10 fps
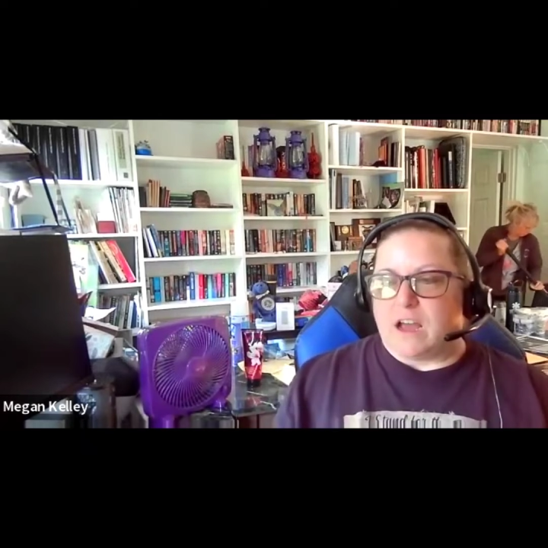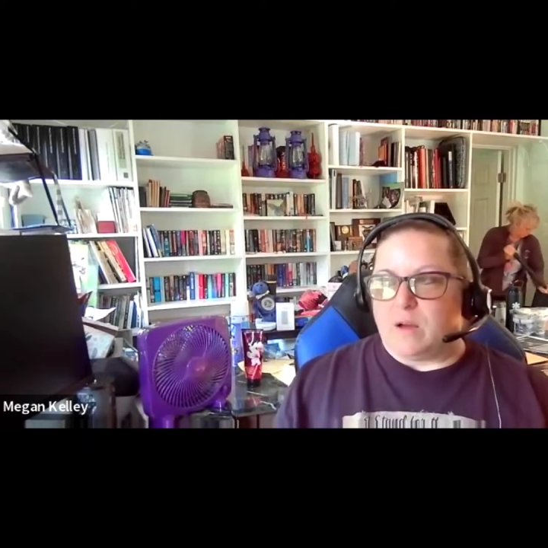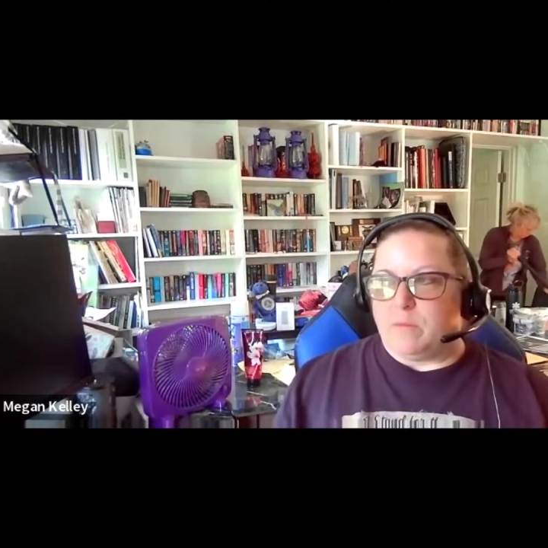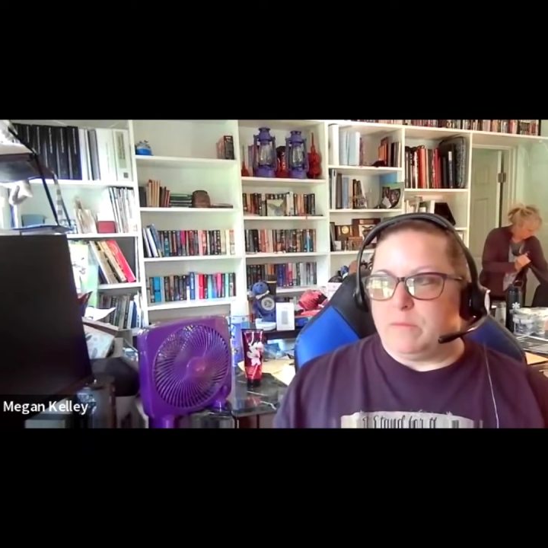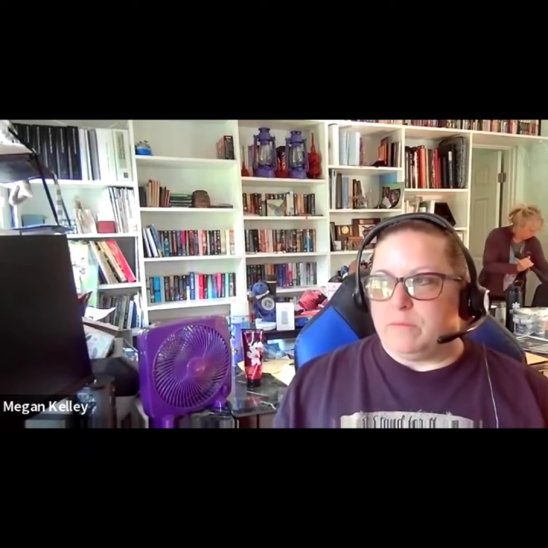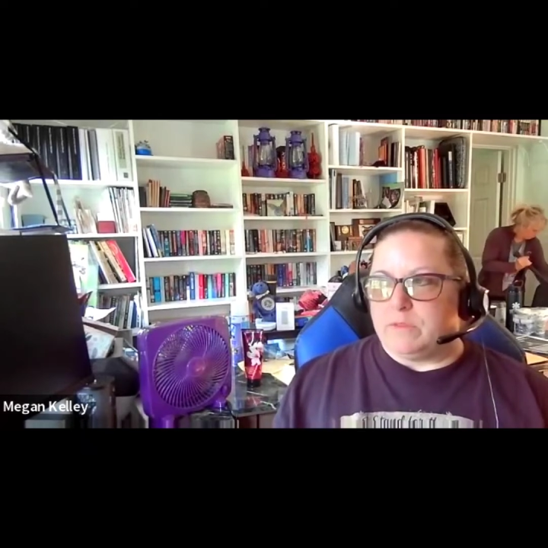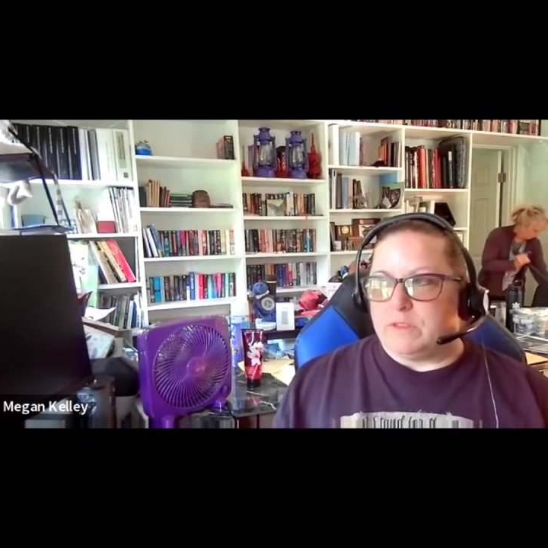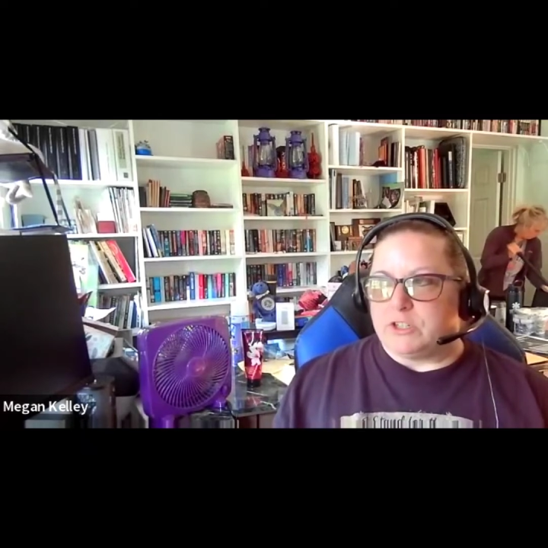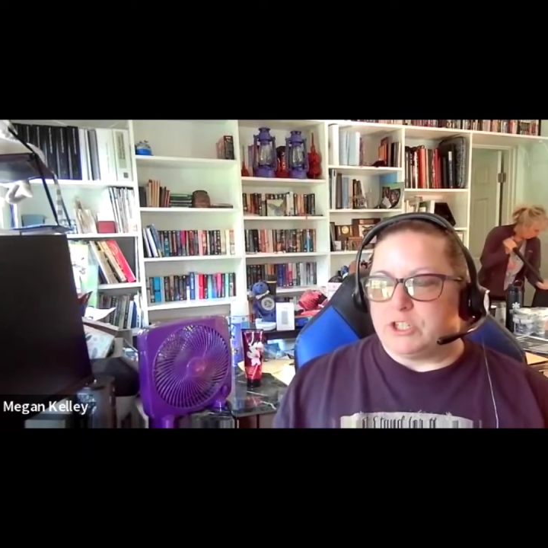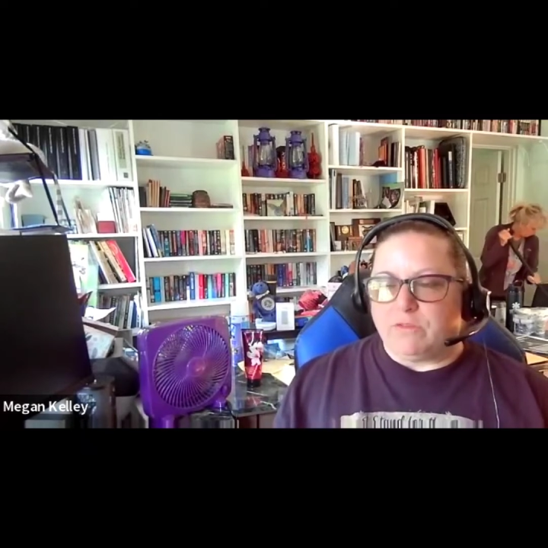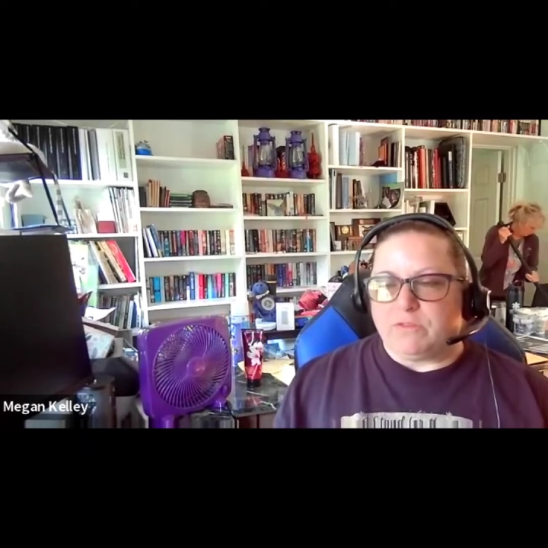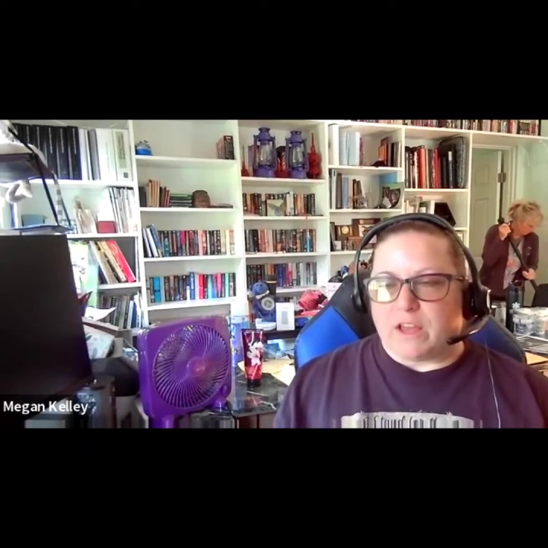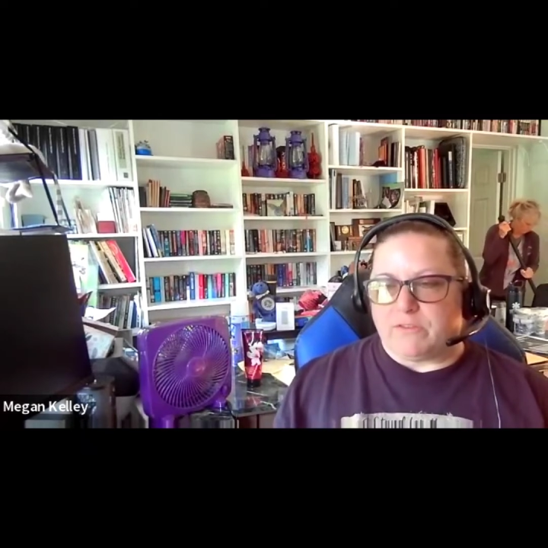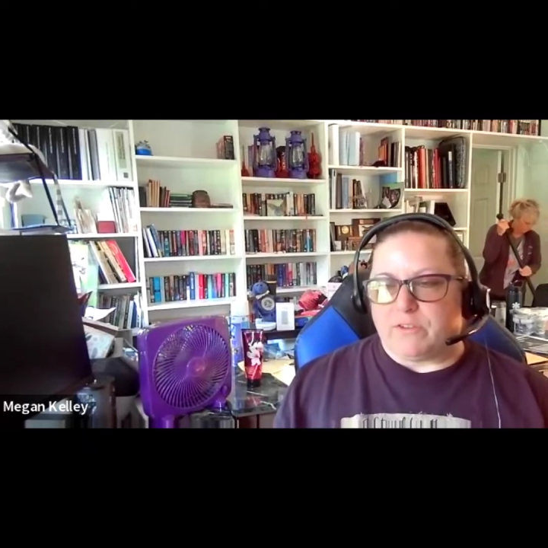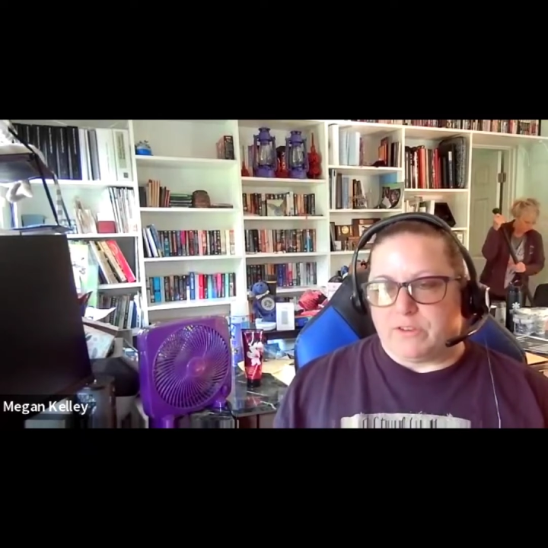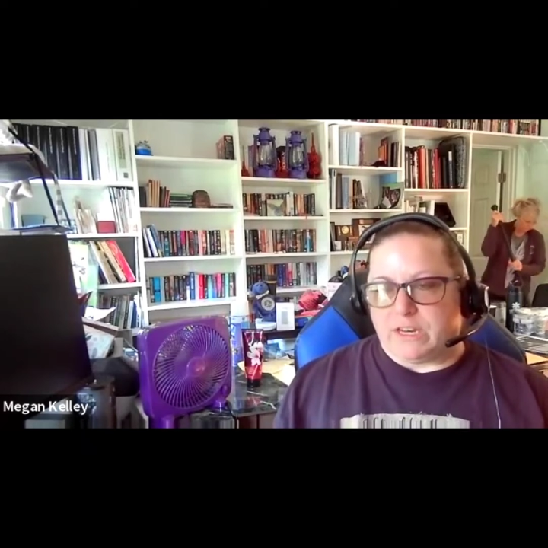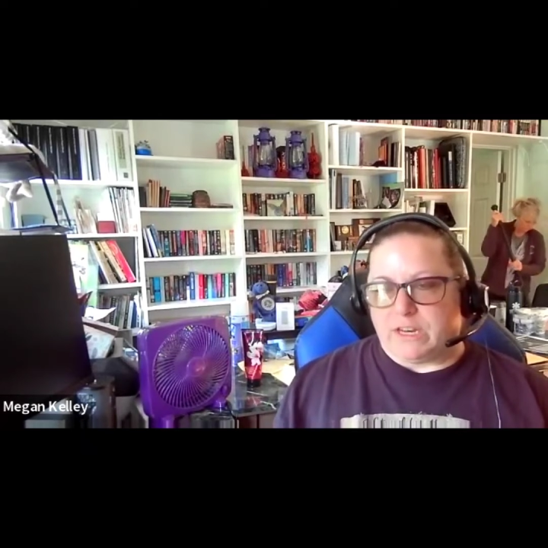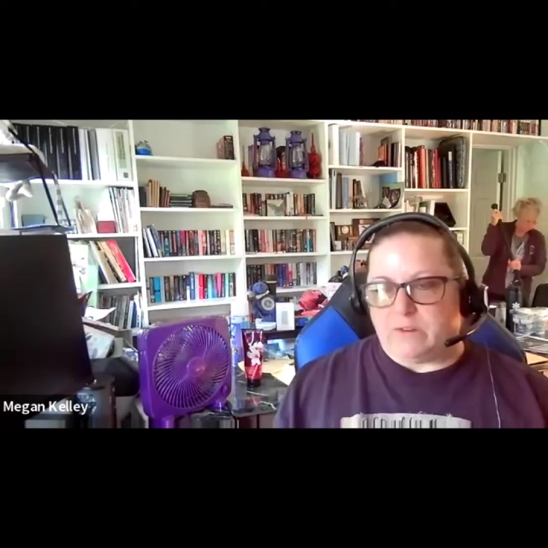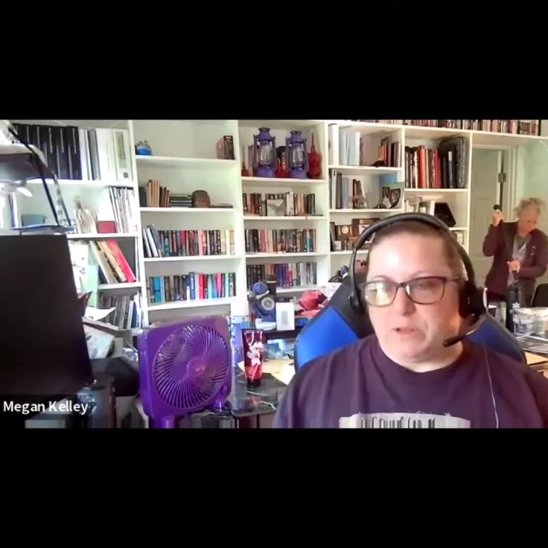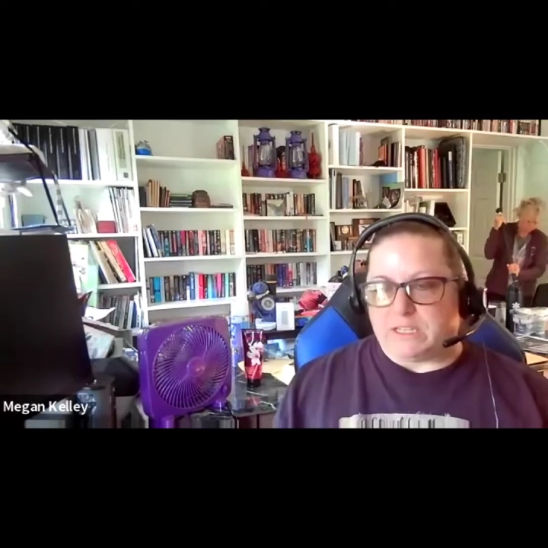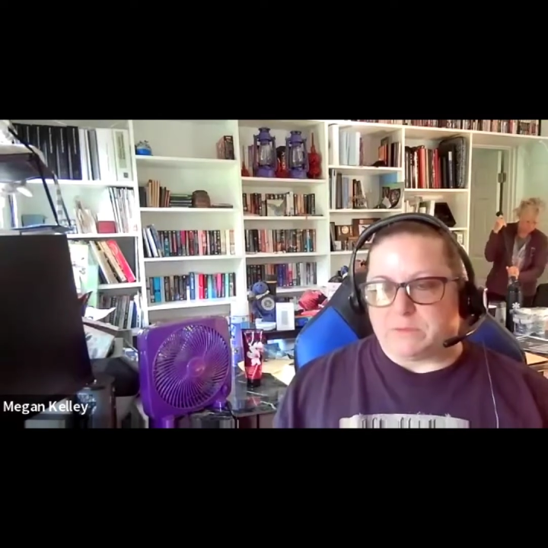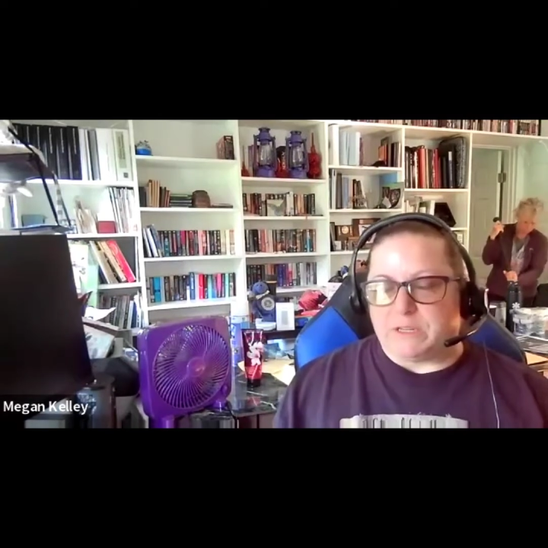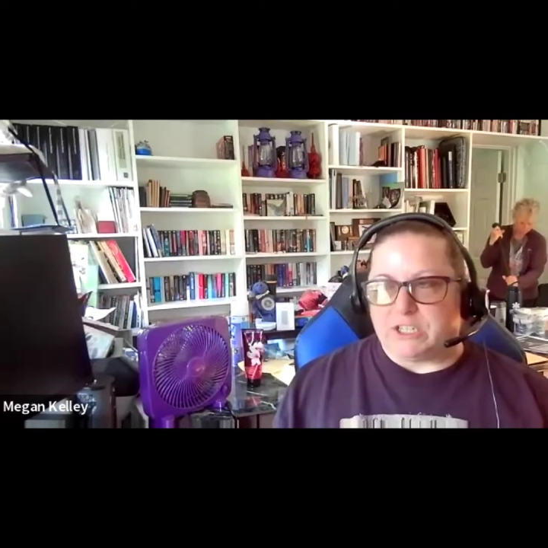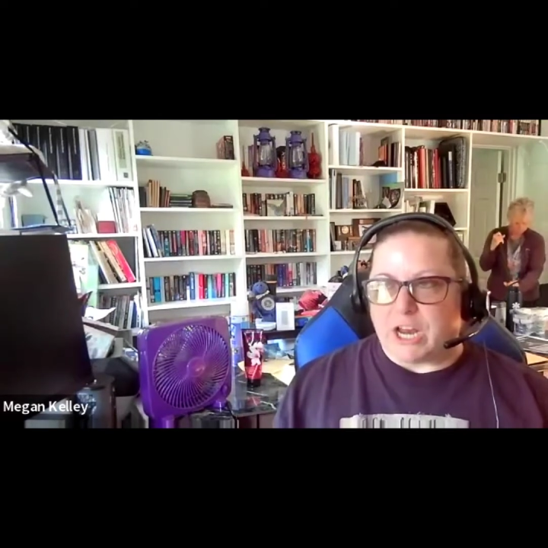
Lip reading: The shelf life of a knee replacement